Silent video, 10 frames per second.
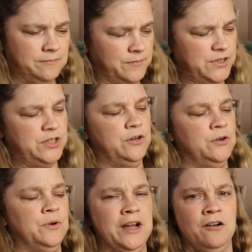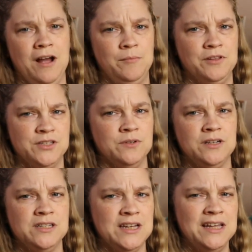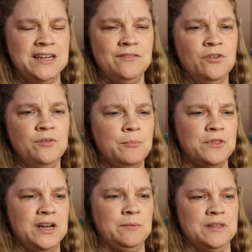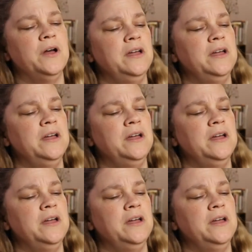so I grabbed this one because I can never remember the name of this stuff.